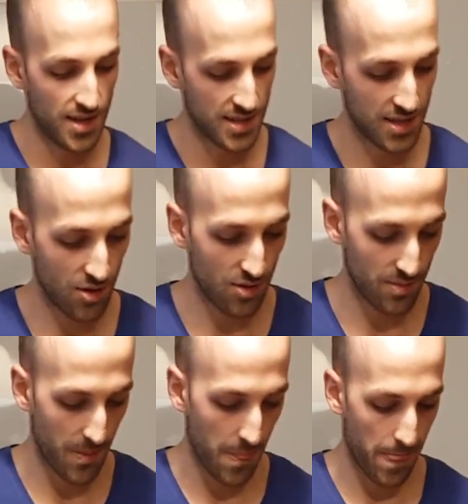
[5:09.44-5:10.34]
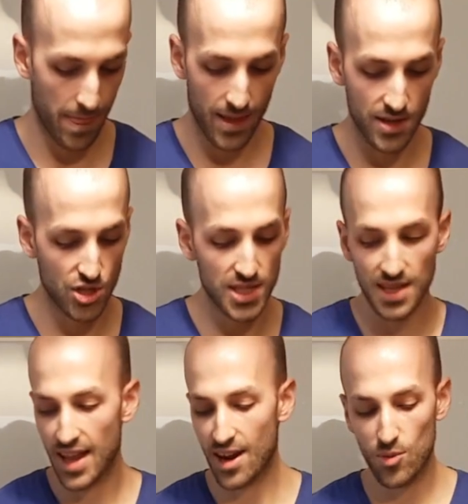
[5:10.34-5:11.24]
So just
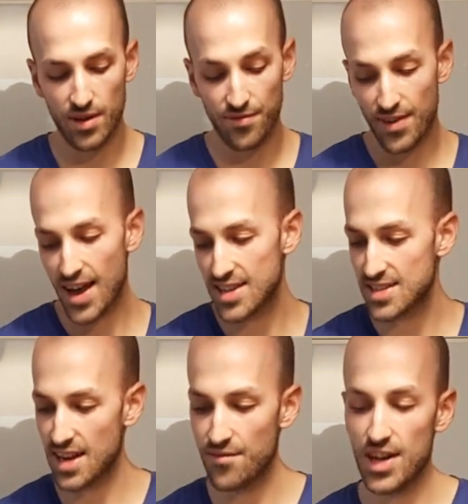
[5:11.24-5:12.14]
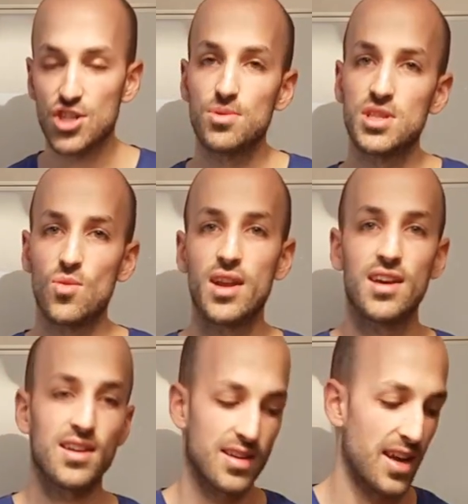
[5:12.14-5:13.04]
like with fats and vegetables, you want
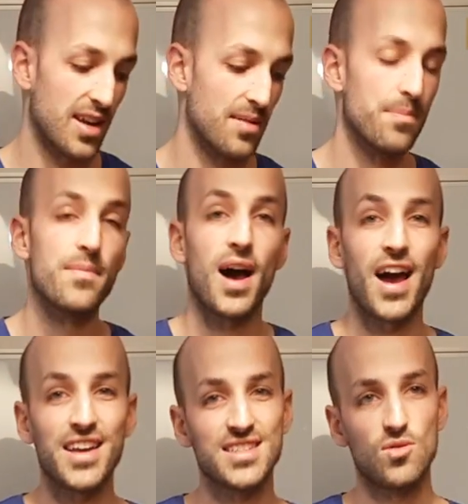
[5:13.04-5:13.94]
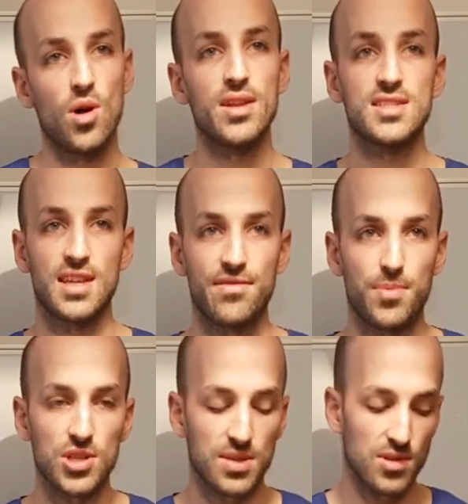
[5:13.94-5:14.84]
to get the highest quality stuff
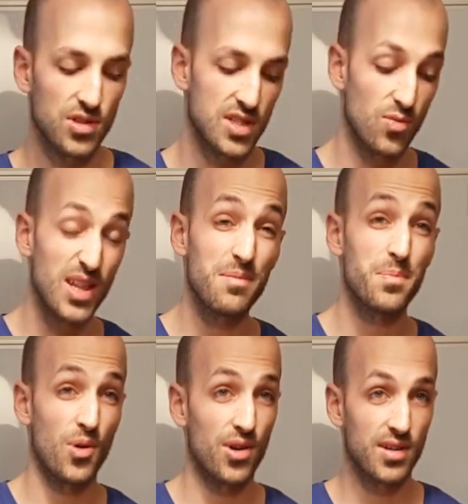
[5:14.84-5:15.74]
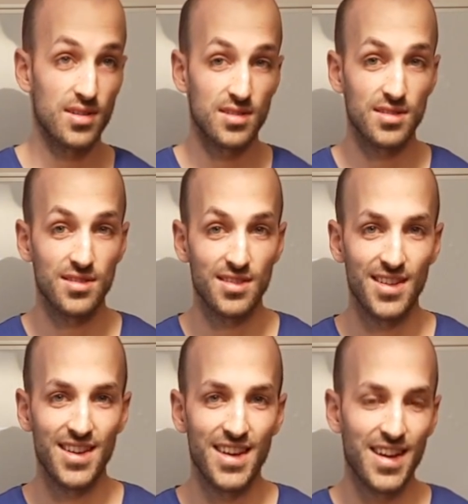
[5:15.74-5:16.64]
possible. So it's really important
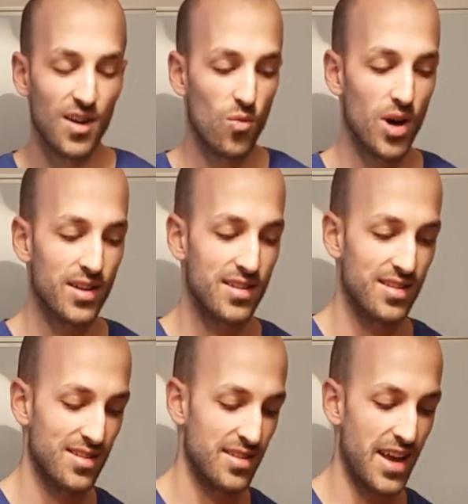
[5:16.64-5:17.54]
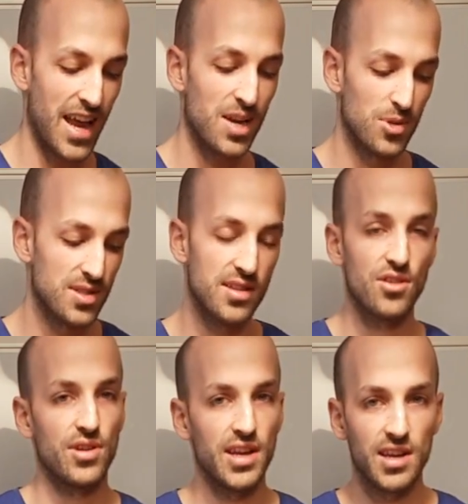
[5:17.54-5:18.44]
what the animals that
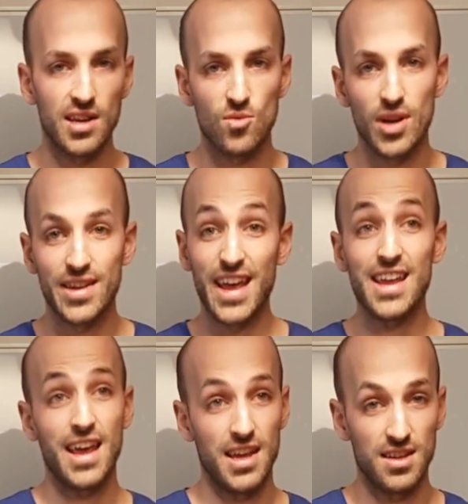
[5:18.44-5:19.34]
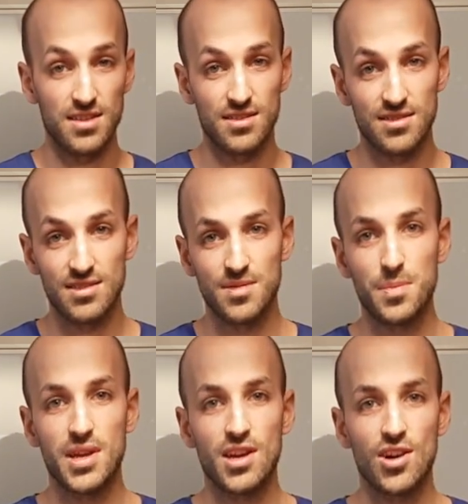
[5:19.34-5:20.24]
you're eating, what they ate,
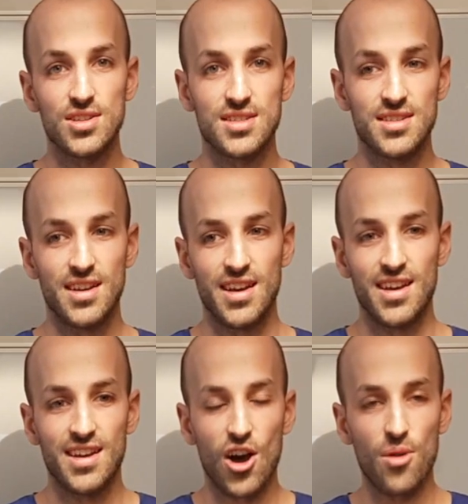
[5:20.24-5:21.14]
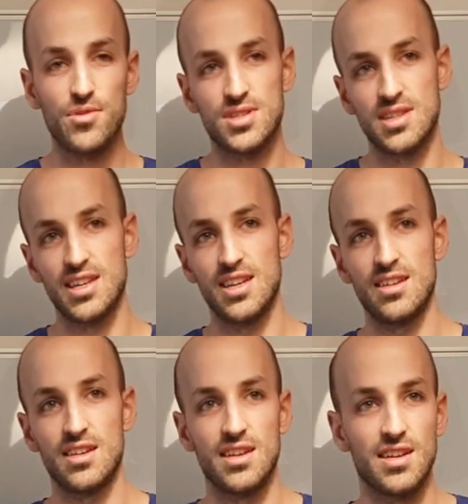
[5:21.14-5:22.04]
because obviously